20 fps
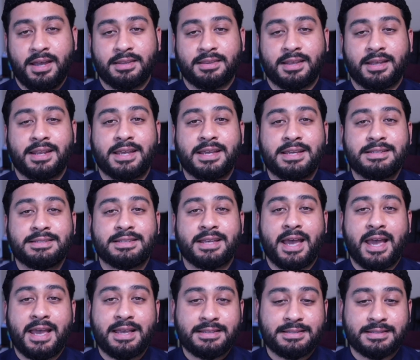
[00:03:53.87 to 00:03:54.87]
that his
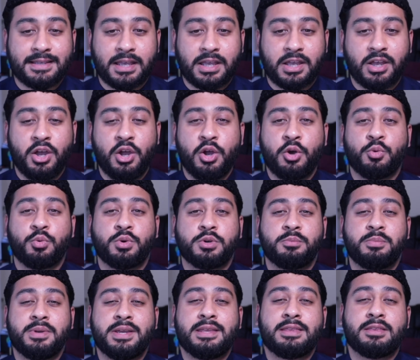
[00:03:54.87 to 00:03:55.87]
essay
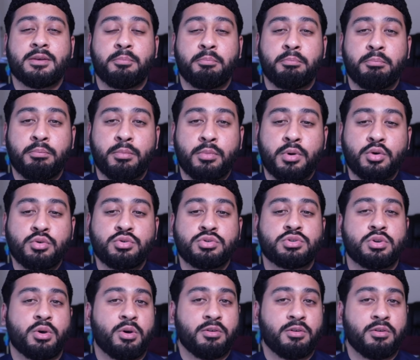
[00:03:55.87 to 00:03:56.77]
would be the most